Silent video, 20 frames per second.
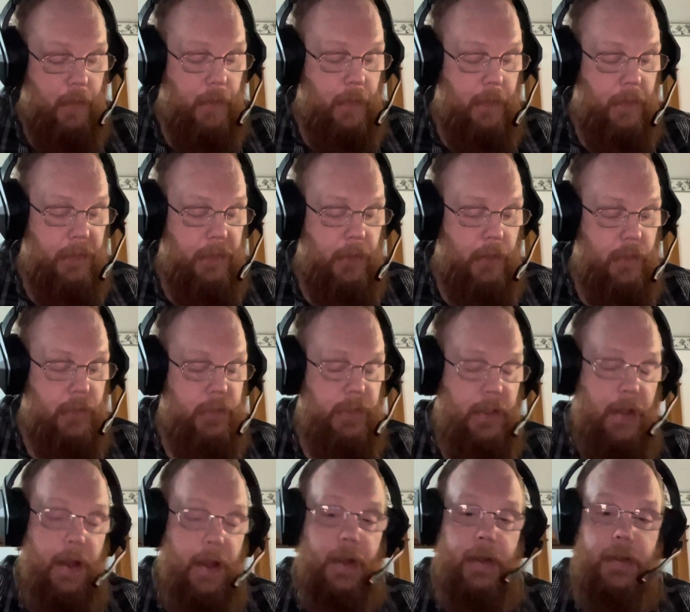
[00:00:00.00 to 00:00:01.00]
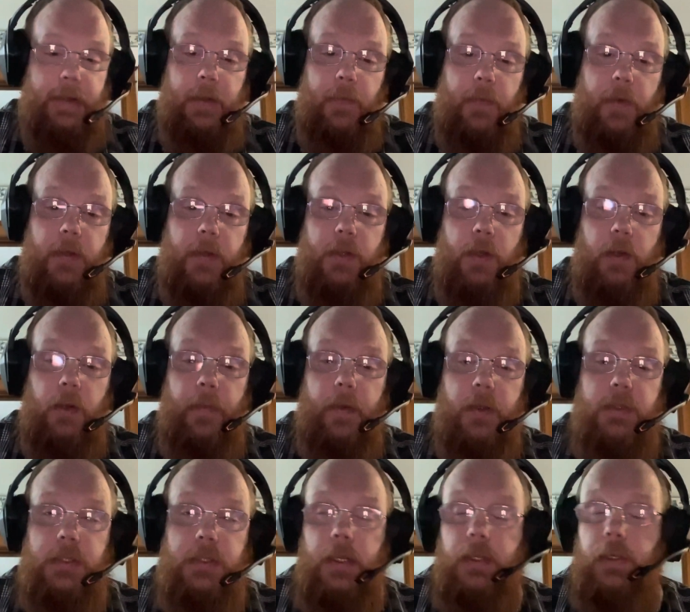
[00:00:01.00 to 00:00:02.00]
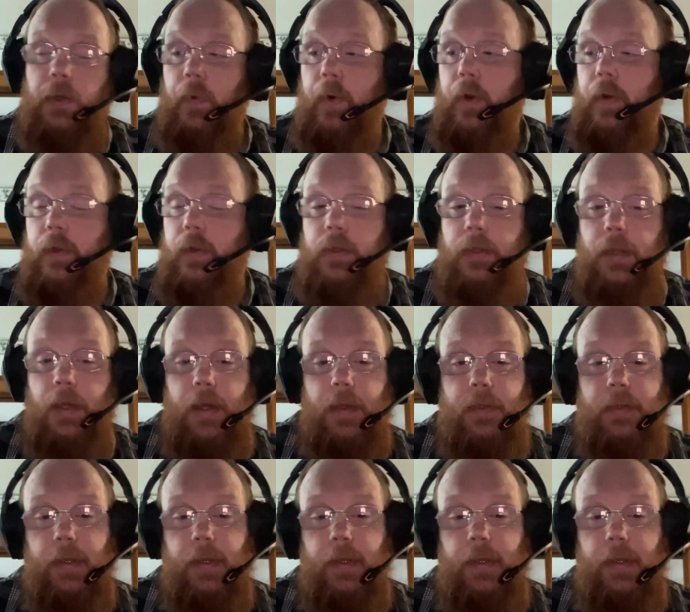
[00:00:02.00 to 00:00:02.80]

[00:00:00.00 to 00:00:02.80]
there's that, and they want to talk about January 6th.